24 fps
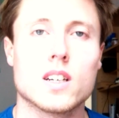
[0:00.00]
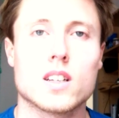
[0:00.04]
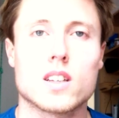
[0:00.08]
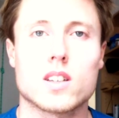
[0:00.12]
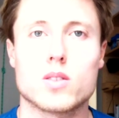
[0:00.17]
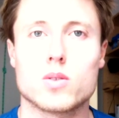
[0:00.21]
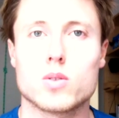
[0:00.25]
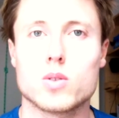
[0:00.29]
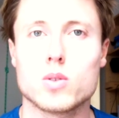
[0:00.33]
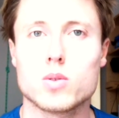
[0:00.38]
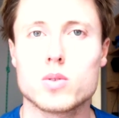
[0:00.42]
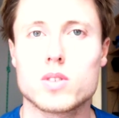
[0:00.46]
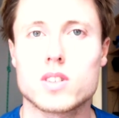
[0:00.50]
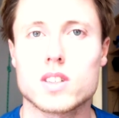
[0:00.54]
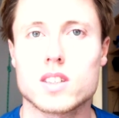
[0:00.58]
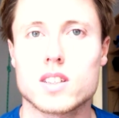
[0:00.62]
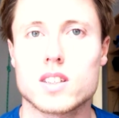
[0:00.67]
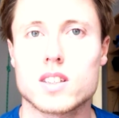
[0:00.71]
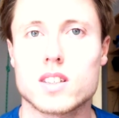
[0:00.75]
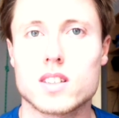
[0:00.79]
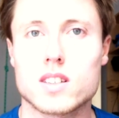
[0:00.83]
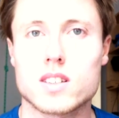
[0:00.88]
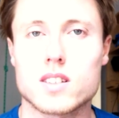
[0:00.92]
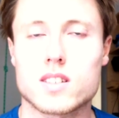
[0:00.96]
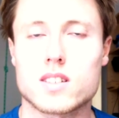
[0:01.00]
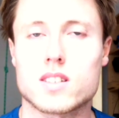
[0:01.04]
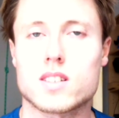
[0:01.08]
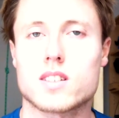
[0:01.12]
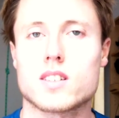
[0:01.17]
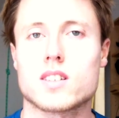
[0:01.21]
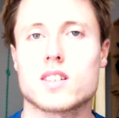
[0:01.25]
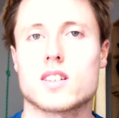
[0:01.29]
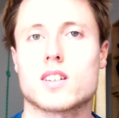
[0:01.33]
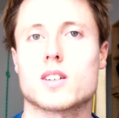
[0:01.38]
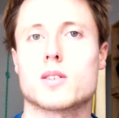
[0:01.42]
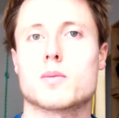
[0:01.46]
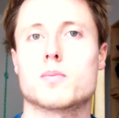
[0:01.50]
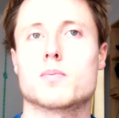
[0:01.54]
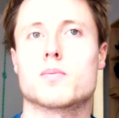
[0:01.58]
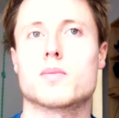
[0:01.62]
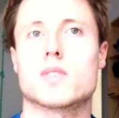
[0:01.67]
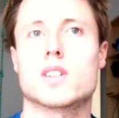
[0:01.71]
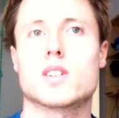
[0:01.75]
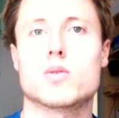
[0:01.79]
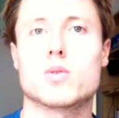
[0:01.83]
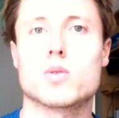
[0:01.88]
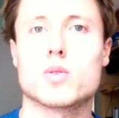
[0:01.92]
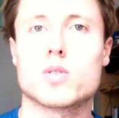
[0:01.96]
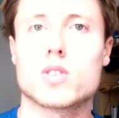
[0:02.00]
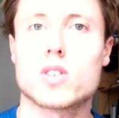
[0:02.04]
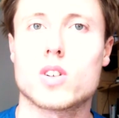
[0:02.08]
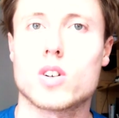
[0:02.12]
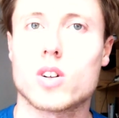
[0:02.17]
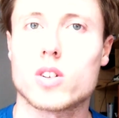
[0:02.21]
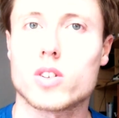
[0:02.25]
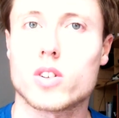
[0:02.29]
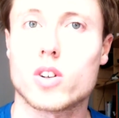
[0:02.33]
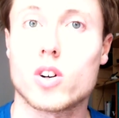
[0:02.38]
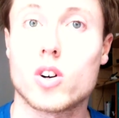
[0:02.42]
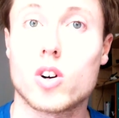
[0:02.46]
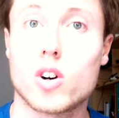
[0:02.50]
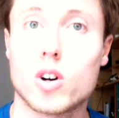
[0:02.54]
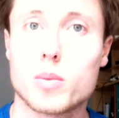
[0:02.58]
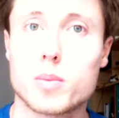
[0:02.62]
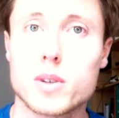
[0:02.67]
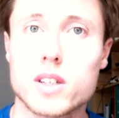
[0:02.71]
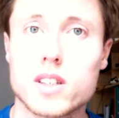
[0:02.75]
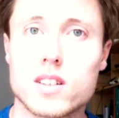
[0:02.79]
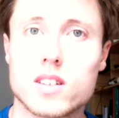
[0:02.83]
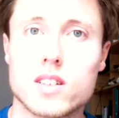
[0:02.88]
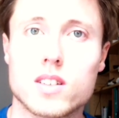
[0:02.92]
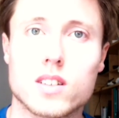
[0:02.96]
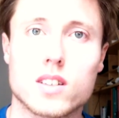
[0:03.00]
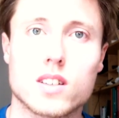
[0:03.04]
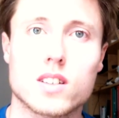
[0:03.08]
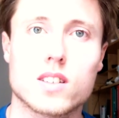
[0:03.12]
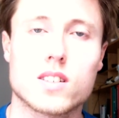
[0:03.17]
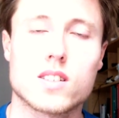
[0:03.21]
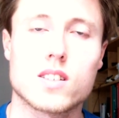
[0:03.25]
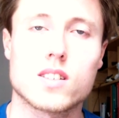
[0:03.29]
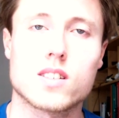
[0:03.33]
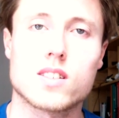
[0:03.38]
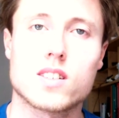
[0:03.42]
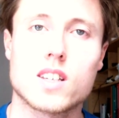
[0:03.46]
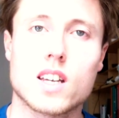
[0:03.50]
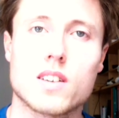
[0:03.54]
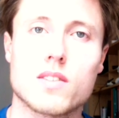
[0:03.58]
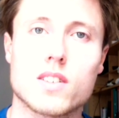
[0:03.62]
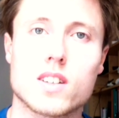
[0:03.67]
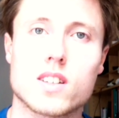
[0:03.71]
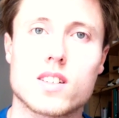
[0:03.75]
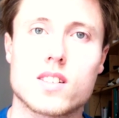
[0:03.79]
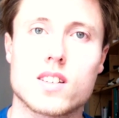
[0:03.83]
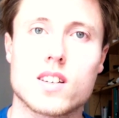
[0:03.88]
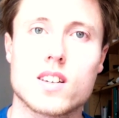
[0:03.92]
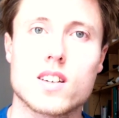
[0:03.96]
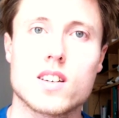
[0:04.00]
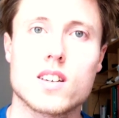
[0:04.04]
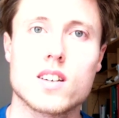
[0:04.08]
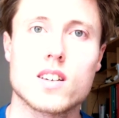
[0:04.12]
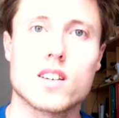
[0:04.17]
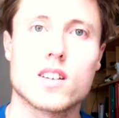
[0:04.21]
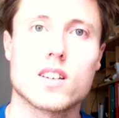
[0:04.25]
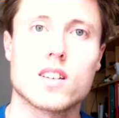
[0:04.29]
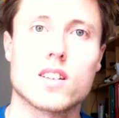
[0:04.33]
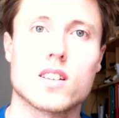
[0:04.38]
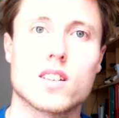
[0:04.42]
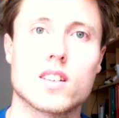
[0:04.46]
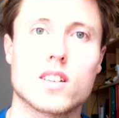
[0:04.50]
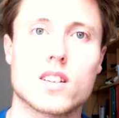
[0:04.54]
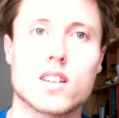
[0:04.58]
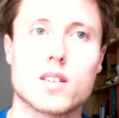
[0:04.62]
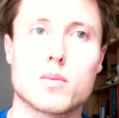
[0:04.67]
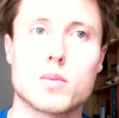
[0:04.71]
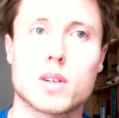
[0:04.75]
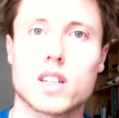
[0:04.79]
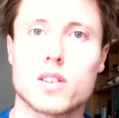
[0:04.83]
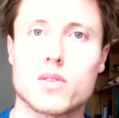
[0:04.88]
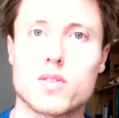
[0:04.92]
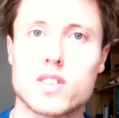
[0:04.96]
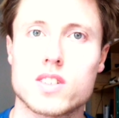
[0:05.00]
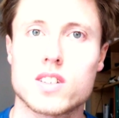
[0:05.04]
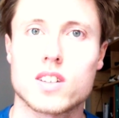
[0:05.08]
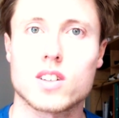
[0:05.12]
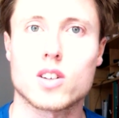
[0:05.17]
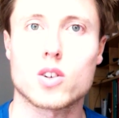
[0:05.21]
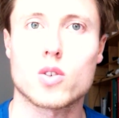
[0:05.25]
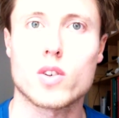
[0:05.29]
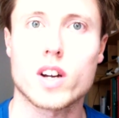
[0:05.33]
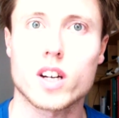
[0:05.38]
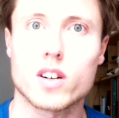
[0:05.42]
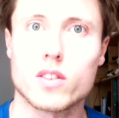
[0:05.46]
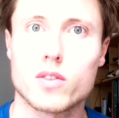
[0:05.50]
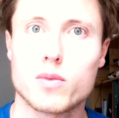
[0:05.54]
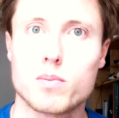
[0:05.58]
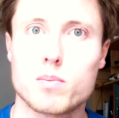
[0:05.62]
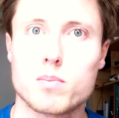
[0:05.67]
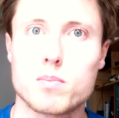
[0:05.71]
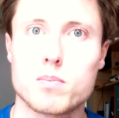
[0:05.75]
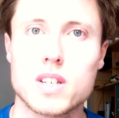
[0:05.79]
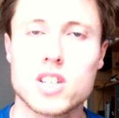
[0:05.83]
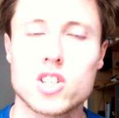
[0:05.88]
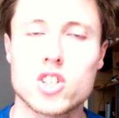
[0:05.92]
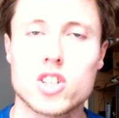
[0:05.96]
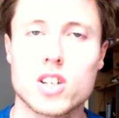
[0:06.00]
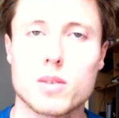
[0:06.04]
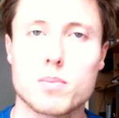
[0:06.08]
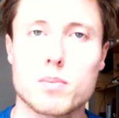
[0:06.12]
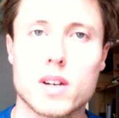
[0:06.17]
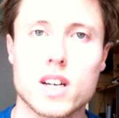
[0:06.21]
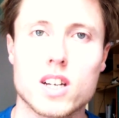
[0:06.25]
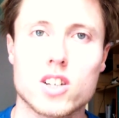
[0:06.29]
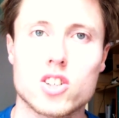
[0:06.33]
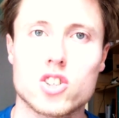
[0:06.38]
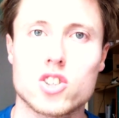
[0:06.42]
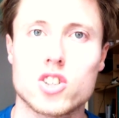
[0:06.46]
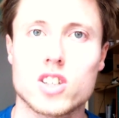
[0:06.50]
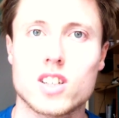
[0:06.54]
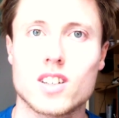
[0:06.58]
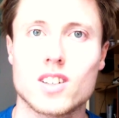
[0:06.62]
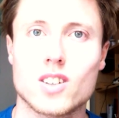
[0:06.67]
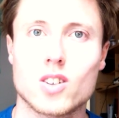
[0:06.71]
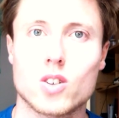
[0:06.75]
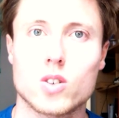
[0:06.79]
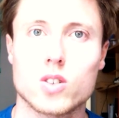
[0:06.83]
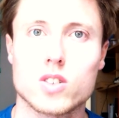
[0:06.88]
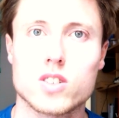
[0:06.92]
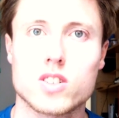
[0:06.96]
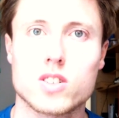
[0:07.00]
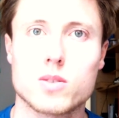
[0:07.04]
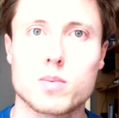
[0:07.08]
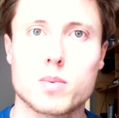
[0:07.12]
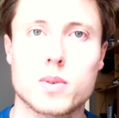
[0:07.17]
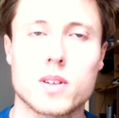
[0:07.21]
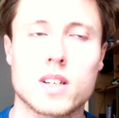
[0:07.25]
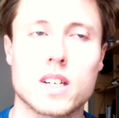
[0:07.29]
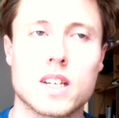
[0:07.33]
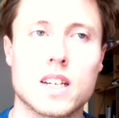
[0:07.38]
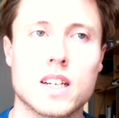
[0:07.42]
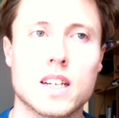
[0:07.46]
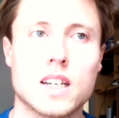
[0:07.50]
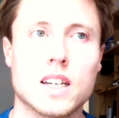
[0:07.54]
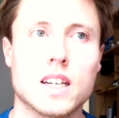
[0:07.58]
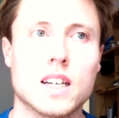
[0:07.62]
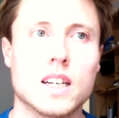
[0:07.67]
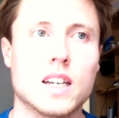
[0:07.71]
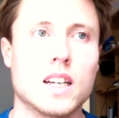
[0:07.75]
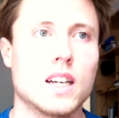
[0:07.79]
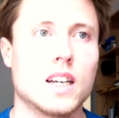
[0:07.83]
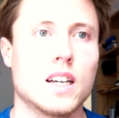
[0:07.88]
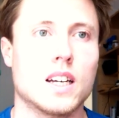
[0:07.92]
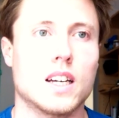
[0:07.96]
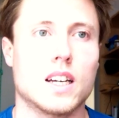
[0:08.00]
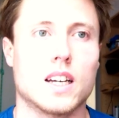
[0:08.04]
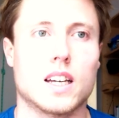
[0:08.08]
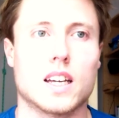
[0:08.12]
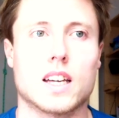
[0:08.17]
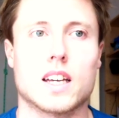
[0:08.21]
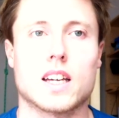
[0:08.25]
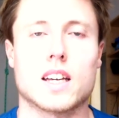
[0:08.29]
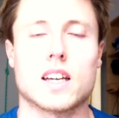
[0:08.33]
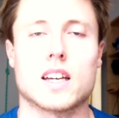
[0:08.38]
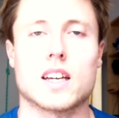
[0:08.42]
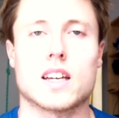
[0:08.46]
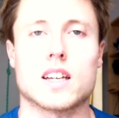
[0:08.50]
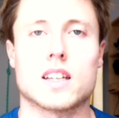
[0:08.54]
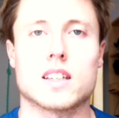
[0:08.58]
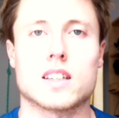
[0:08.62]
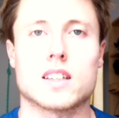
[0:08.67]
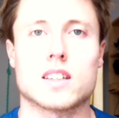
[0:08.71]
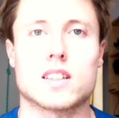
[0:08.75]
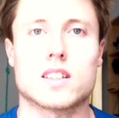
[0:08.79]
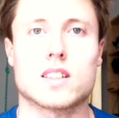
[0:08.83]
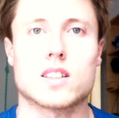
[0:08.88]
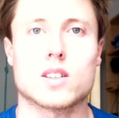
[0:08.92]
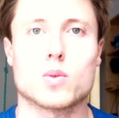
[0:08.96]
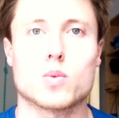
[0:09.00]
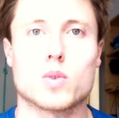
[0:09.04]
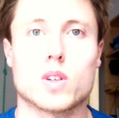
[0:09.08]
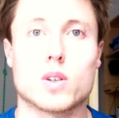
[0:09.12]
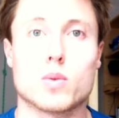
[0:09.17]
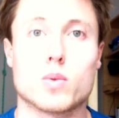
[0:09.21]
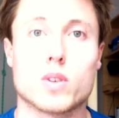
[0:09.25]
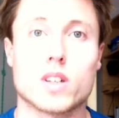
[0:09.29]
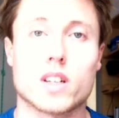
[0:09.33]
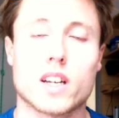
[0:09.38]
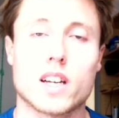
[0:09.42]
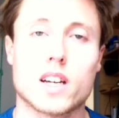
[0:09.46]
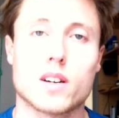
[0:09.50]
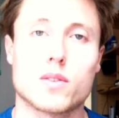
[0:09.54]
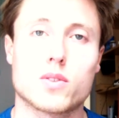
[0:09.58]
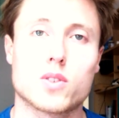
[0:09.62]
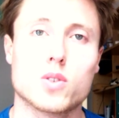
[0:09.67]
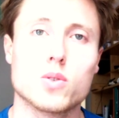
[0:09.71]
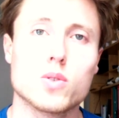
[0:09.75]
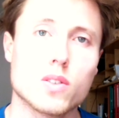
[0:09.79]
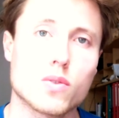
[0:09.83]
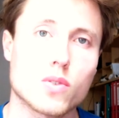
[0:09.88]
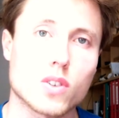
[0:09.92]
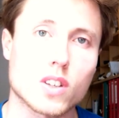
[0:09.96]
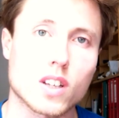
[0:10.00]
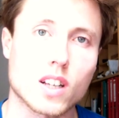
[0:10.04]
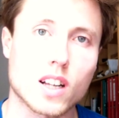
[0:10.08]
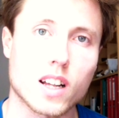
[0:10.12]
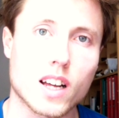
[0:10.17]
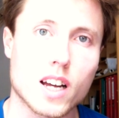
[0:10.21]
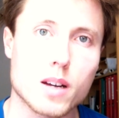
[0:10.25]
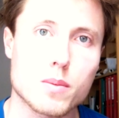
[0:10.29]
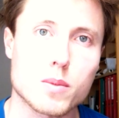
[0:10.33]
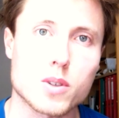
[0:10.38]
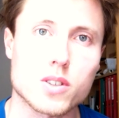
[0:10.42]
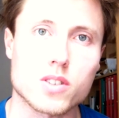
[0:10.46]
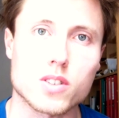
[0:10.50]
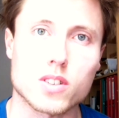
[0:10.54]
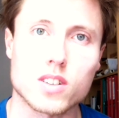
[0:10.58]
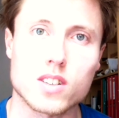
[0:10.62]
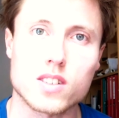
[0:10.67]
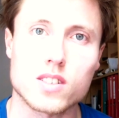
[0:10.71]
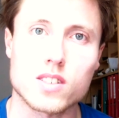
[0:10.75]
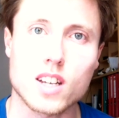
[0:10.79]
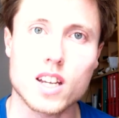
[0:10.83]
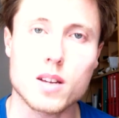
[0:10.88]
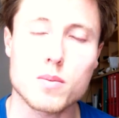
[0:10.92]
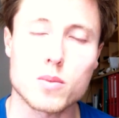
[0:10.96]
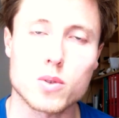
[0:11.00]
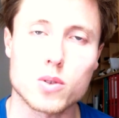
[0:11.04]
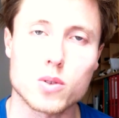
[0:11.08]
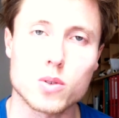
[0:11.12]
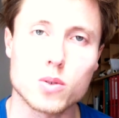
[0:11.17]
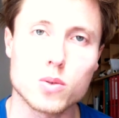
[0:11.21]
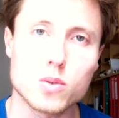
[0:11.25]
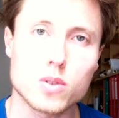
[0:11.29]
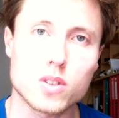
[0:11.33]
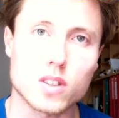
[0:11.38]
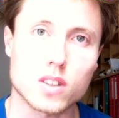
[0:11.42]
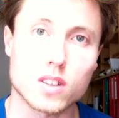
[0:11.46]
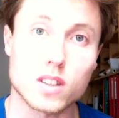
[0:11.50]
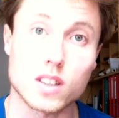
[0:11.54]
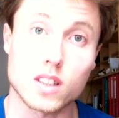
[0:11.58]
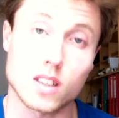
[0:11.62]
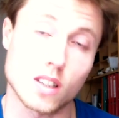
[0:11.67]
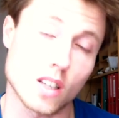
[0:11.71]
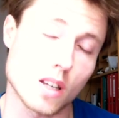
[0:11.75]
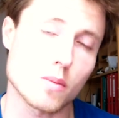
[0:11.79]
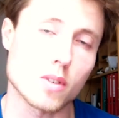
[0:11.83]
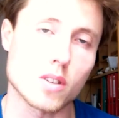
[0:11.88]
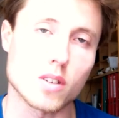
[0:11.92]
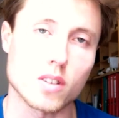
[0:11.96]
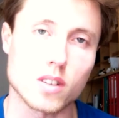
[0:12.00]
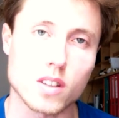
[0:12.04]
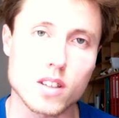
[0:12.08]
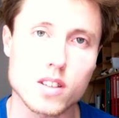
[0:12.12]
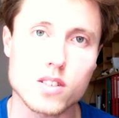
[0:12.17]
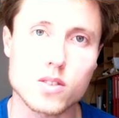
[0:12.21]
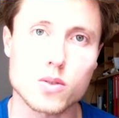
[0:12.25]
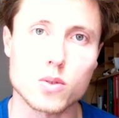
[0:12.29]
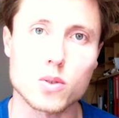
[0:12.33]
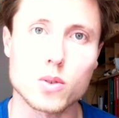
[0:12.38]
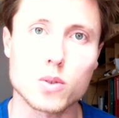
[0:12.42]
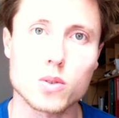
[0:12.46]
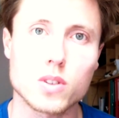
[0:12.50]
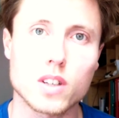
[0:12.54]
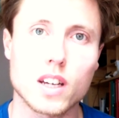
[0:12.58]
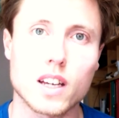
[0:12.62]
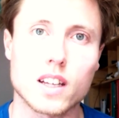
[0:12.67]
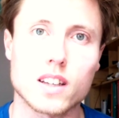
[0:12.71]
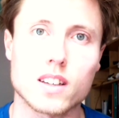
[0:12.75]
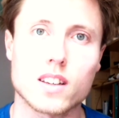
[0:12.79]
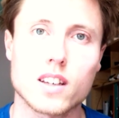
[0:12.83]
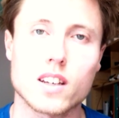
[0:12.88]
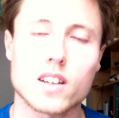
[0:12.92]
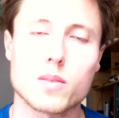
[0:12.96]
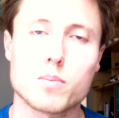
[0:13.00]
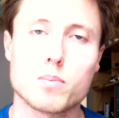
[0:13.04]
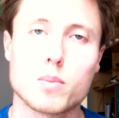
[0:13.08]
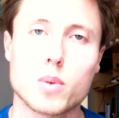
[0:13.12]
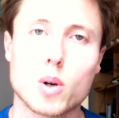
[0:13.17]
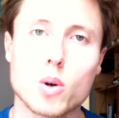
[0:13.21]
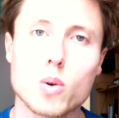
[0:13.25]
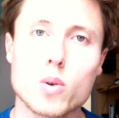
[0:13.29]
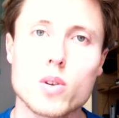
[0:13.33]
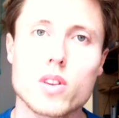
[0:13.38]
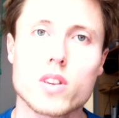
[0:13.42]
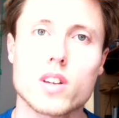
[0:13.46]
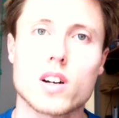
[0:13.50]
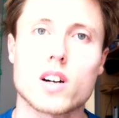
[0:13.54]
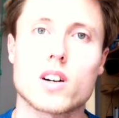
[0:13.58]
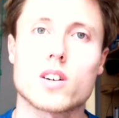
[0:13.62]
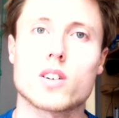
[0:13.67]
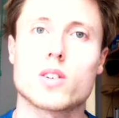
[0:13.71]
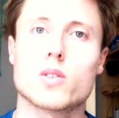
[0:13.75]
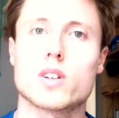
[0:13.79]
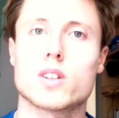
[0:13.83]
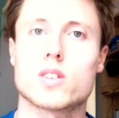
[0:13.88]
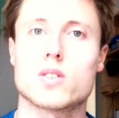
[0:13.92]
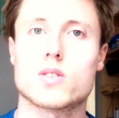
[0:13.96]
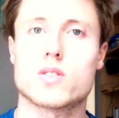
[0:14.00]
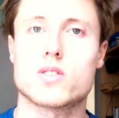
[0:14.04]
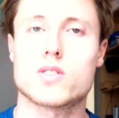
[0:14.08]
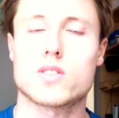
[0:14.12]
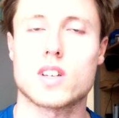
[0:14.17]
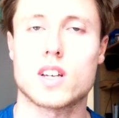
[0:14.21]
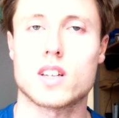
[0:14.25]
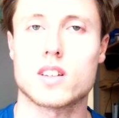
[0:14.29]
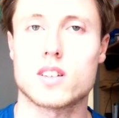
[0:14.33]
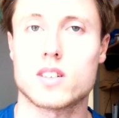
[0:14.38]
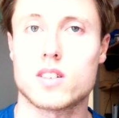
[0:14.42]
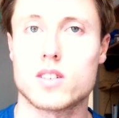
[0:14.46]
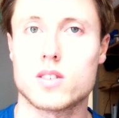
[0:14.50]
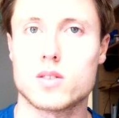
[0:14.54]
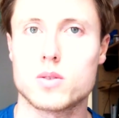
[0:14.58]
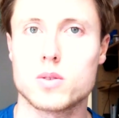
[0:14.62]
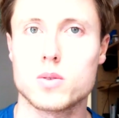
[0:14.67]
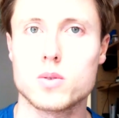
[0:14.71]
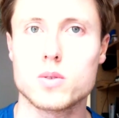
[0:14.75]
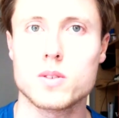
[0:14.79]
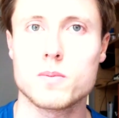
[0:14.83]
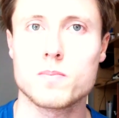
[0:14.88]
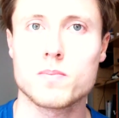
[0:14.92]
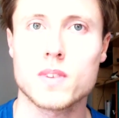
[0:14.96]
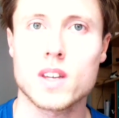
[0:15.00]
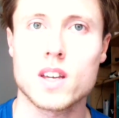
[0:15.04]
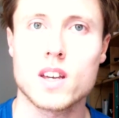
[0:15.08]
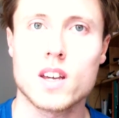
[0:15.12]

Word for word: The route is um, the route called Hobbit. It's a seven C in the magnificent crag of Misja pec in O S P. And we will have two different climbers on the same route, namely on this route, and they both are going to send the route.